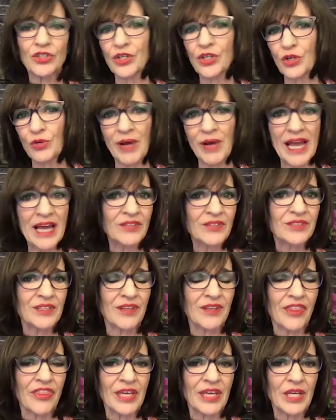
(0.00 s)
look around
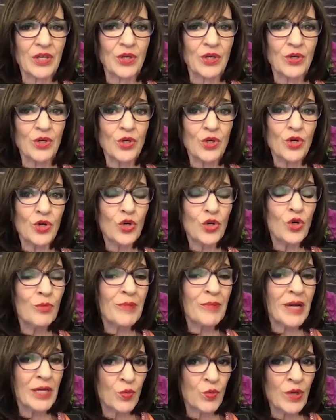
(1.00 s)
and think, who
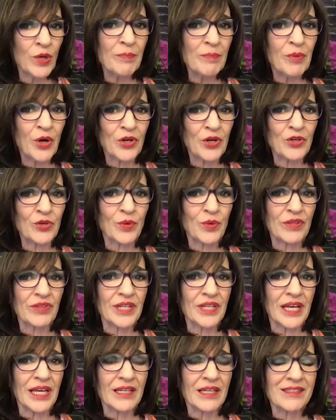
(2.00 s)
might we partner with
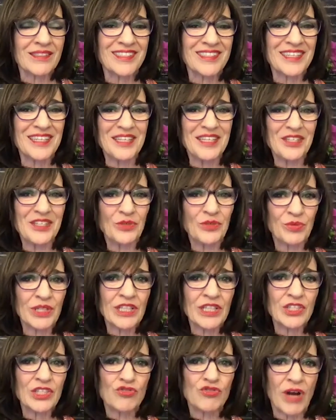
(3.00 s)
next to
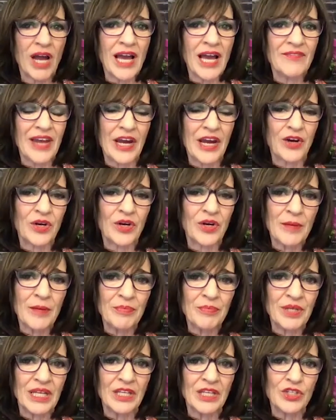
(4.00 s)
really drive our
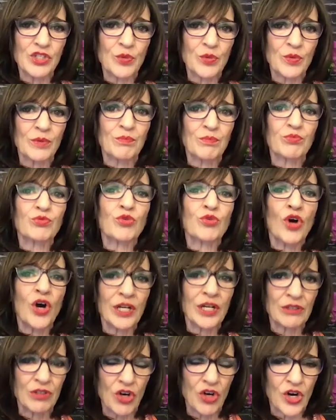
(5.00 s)
company to a broader